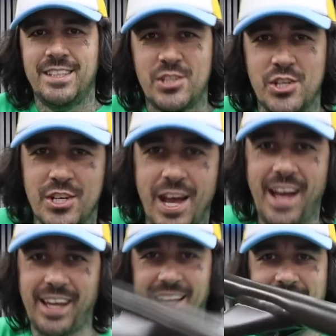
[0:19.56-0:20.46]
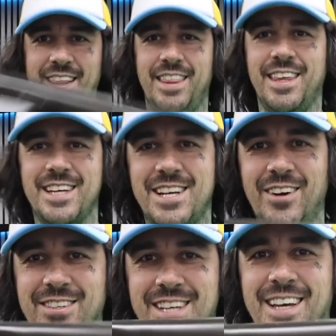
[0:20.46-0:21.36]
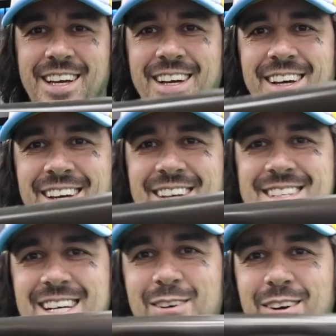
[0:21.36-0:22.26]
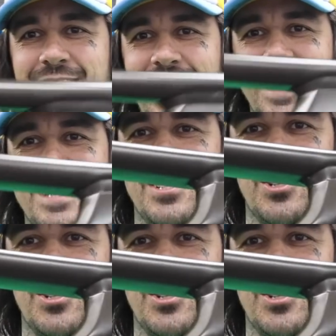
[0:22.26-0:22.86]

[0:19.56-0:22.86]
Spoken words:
Check this out. So, it is